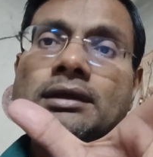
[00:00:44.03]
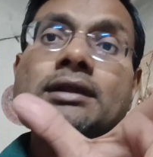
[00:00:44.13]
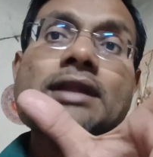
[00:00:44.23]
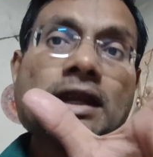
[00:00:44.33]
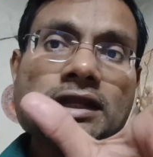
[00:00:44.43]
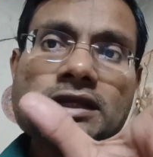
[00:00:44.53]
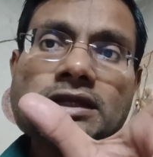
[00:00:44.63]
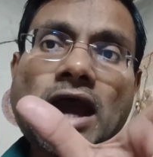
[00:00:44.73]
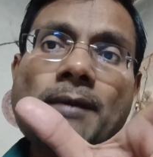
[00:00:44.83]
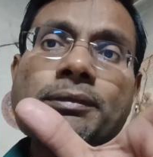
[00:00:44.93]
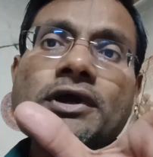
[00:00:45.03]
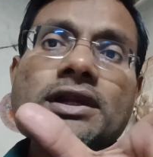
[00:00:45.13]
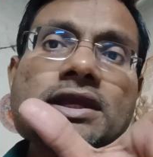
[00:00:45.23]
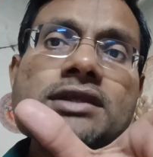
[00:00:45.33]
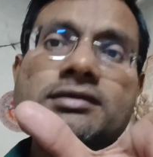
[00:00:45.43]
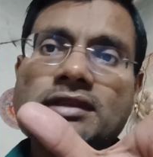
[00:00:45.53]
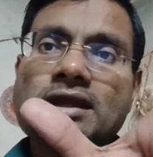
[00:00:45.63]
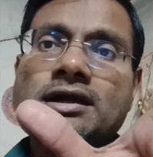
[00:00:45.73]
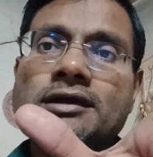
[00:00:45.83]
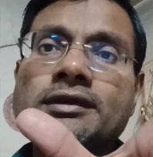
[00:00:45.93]
That is, after each
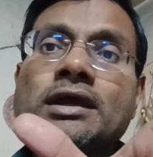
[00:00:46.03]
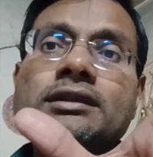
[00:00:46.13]
second